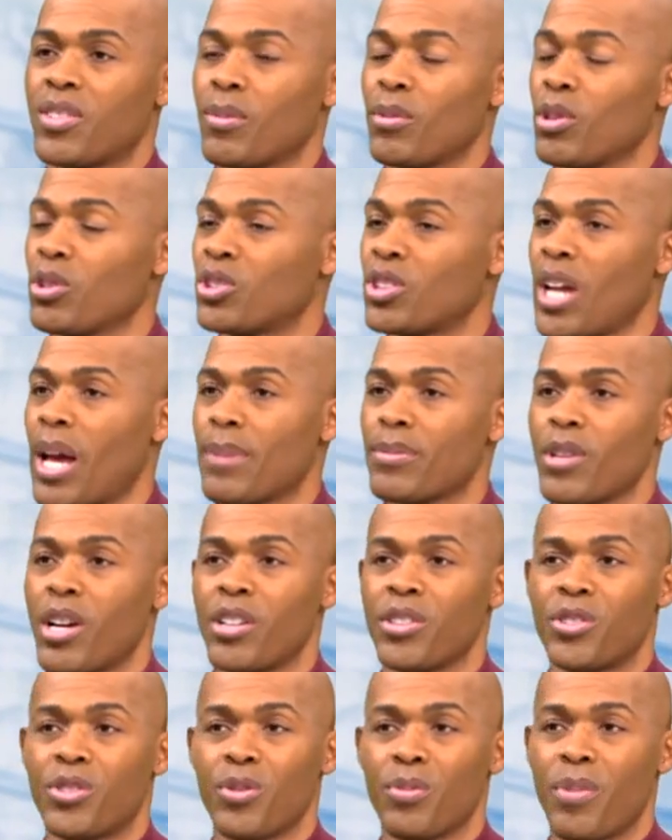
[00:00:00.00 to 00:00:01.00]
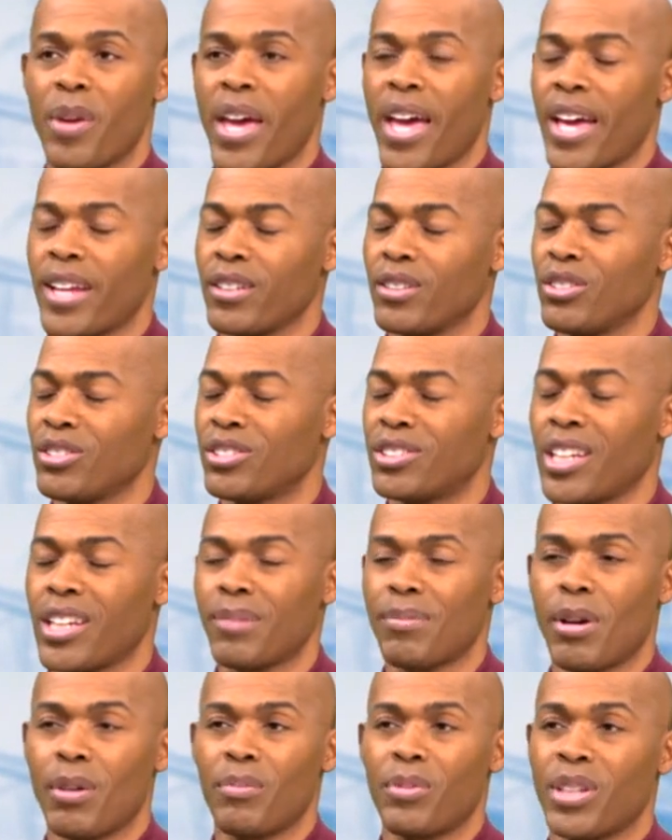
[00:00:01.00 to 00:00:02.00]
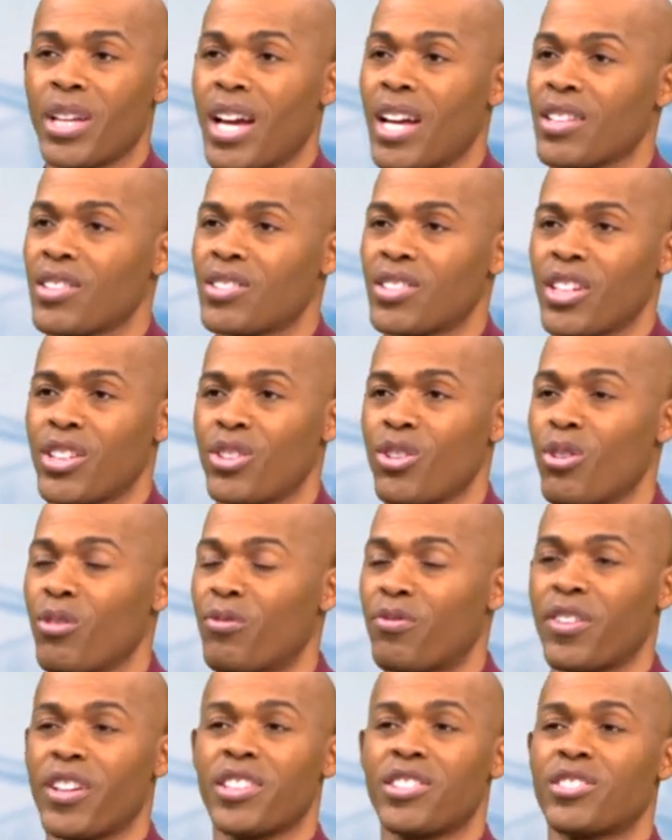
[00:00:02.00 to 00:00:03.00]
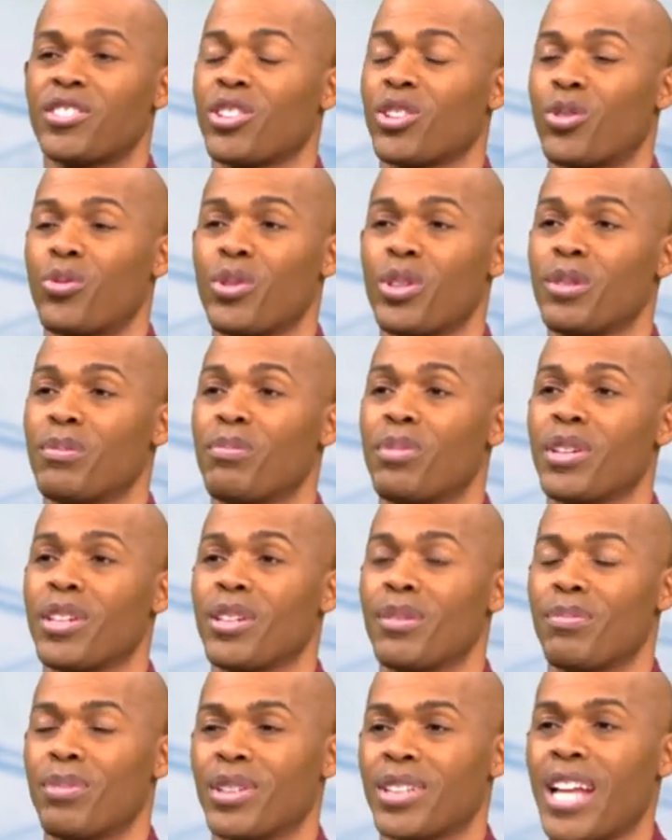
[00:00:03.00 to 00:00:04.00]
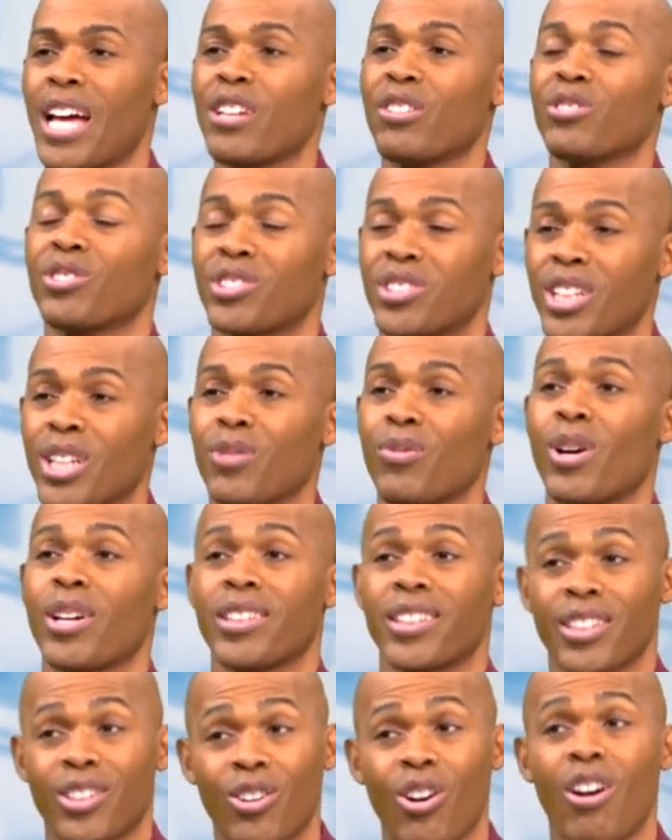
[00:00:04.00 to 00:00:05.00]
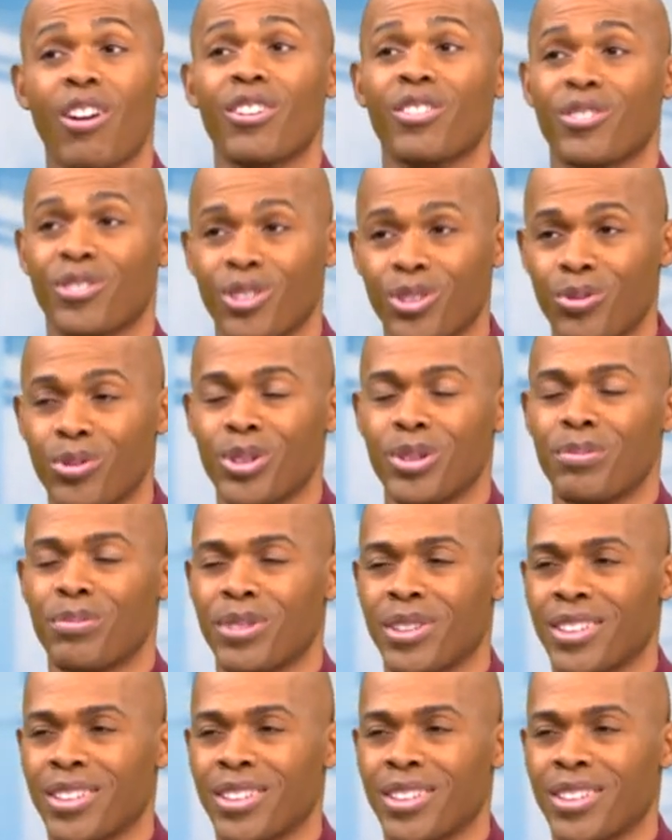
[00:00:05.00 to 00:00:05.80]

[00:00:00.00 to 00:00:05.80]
Some of those jobs aren't too bad. You know, think about Beyonce. No offense to the queen bee, but now I understand why they call her the queen